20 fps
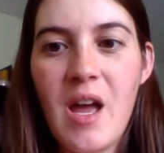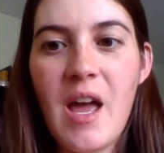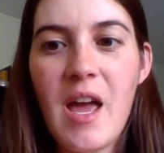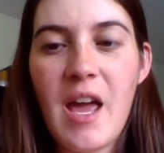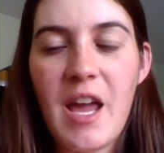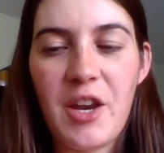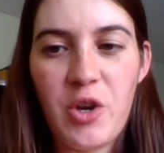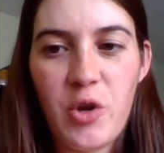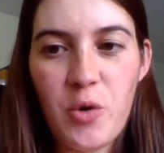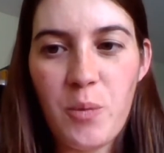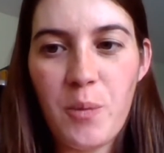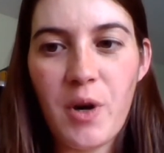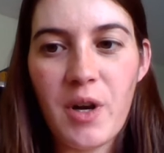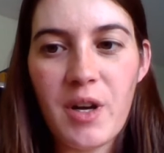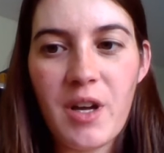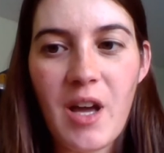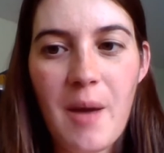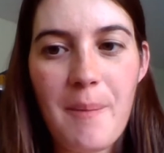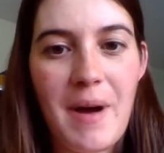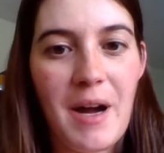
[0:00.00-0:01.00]
a new book
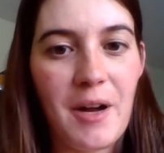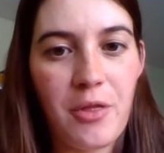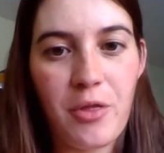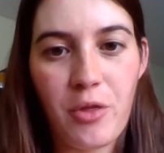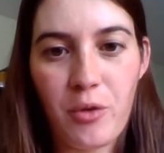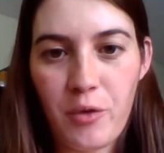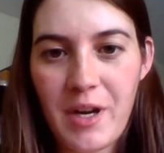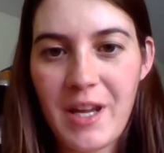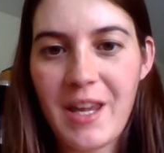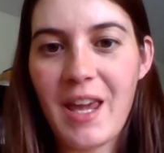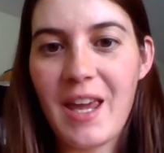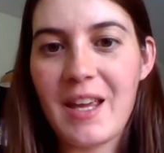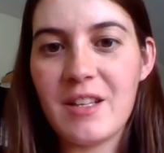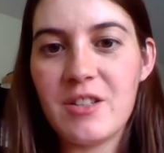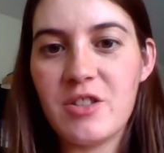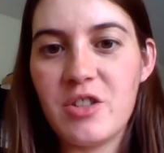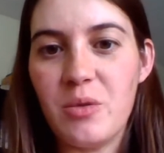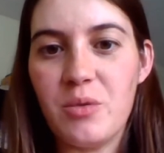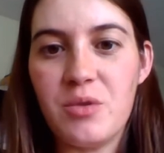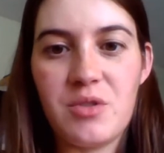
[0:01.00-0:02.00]
about 3 kids
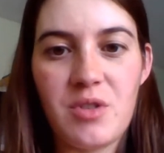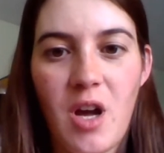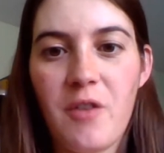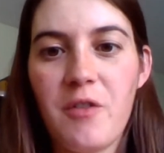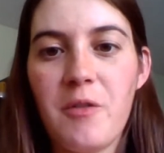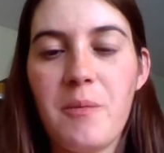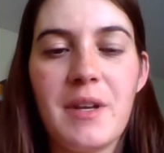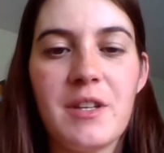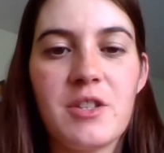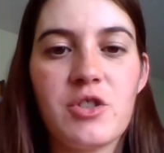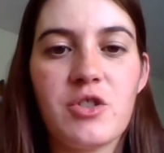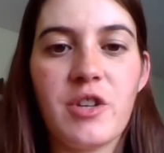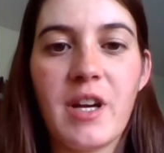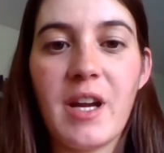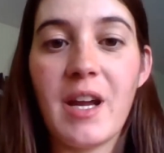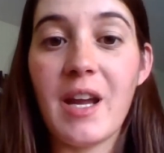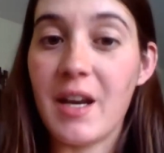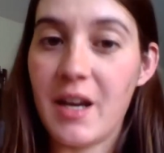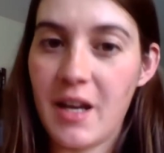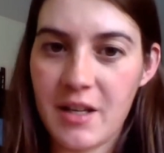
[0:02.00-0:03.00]
who solve a mystery
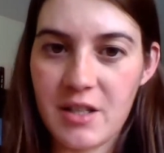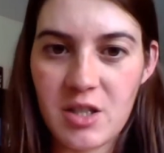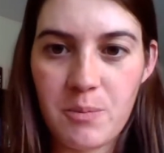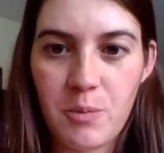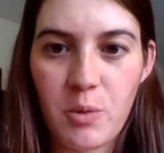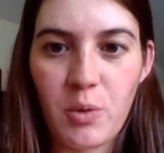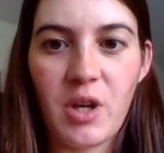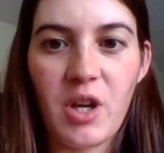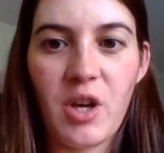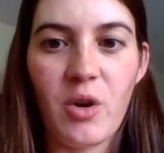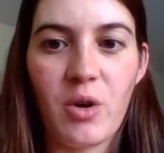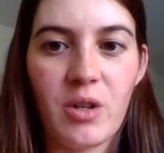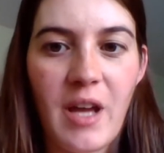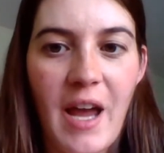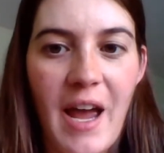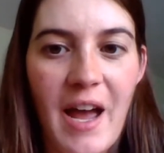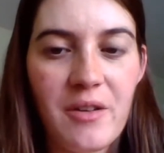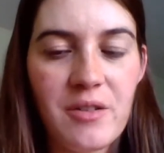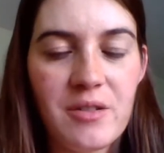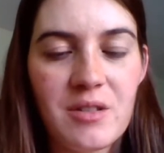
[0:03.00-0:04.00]
in a spooky old
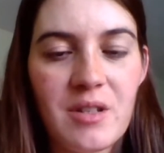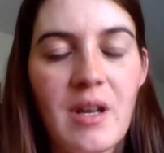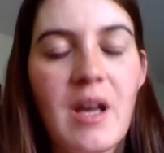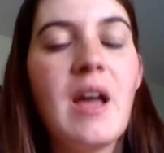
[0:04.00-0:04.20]
house